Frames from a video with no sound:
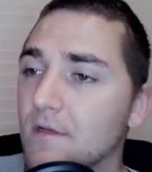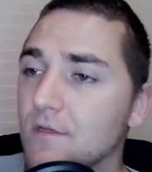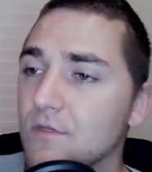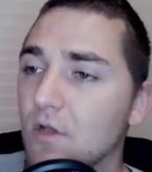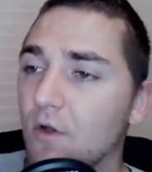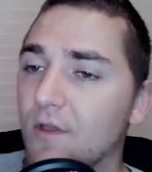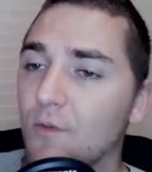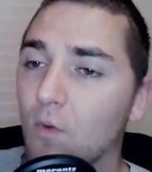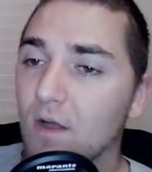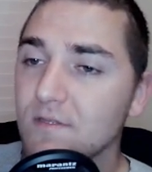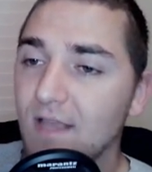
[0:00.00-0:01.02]
so he
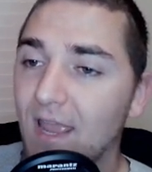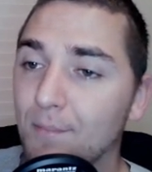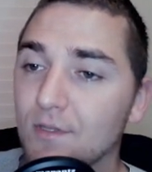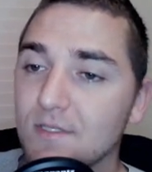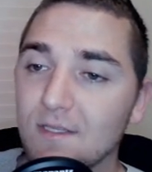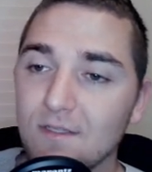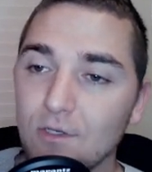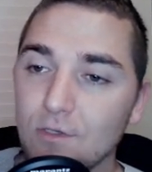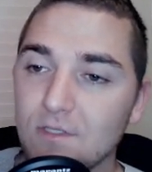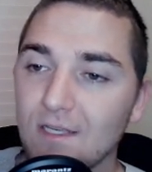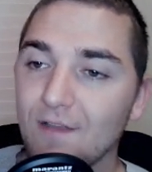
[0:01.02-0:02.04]
was able to
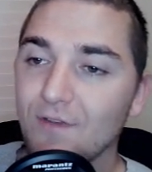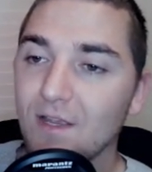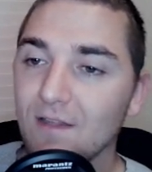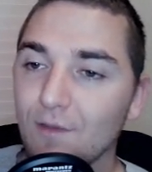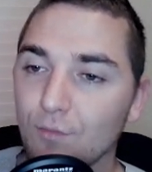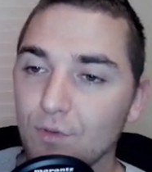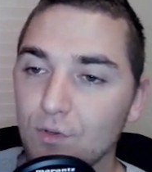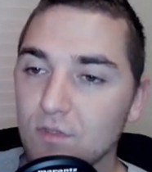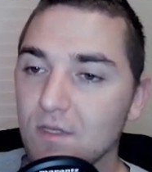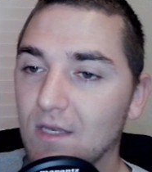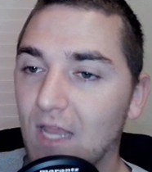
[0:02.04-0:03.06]
significantly
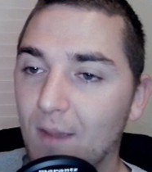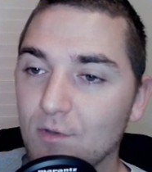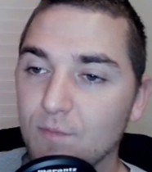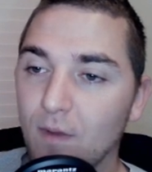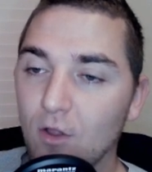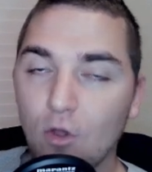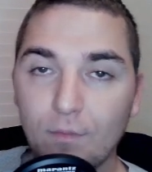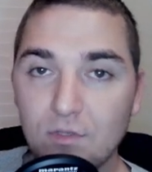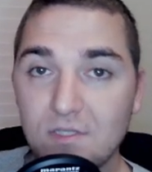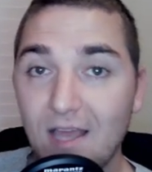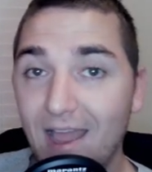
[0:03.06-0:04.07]
reduce the damage by
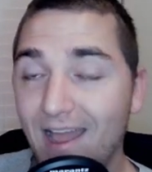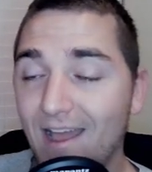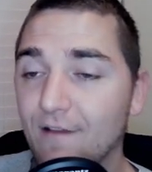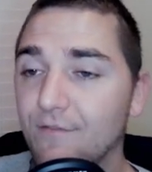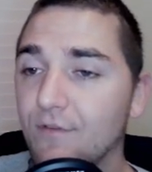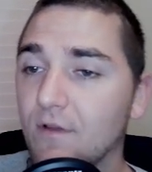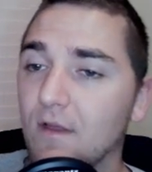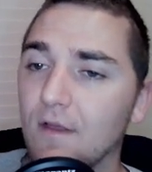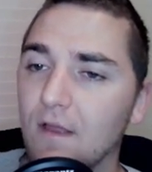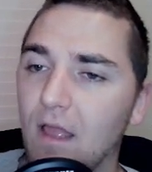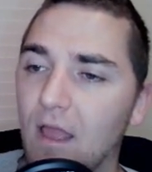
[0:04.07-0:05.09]
almost half.
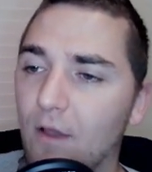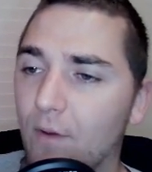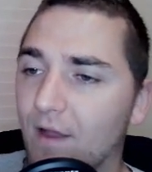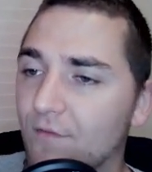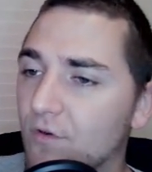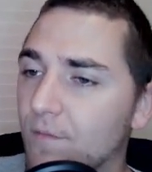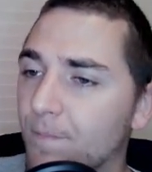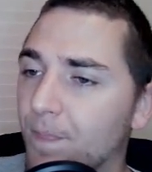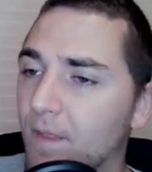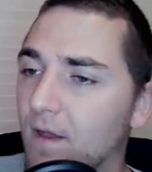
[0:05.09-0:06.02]
However,